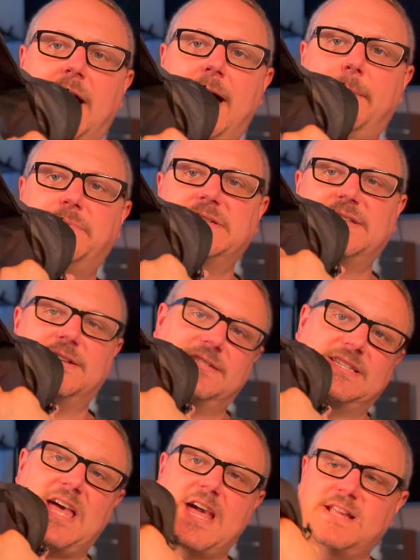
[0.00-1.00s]
opposite
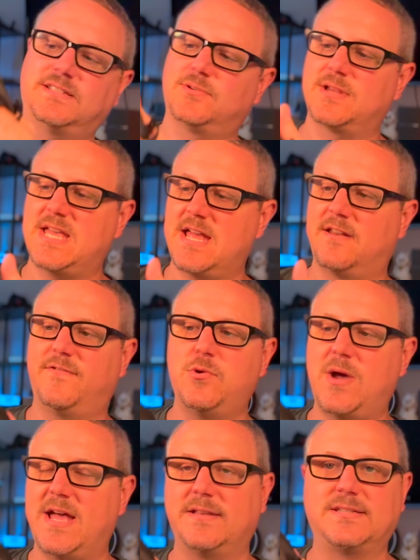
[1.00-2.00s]
side. So again, if you
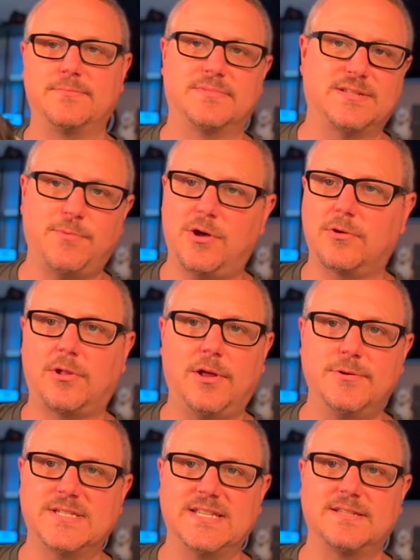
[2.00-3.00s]
had some small
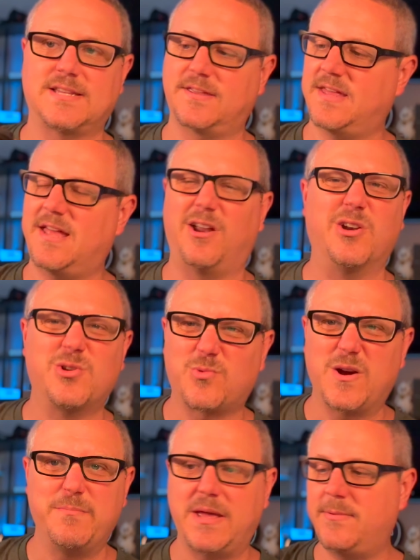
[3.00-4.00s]
clothes, things like that,
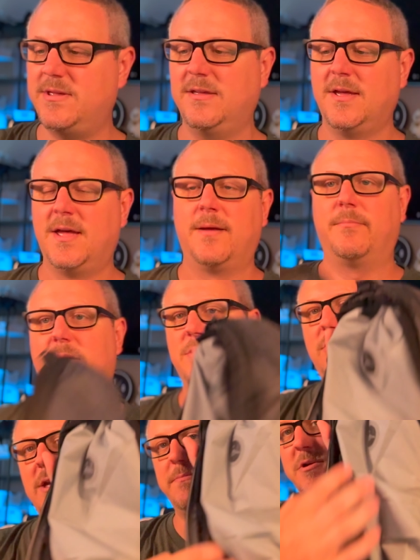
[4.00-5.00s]
underwear maybe you keep your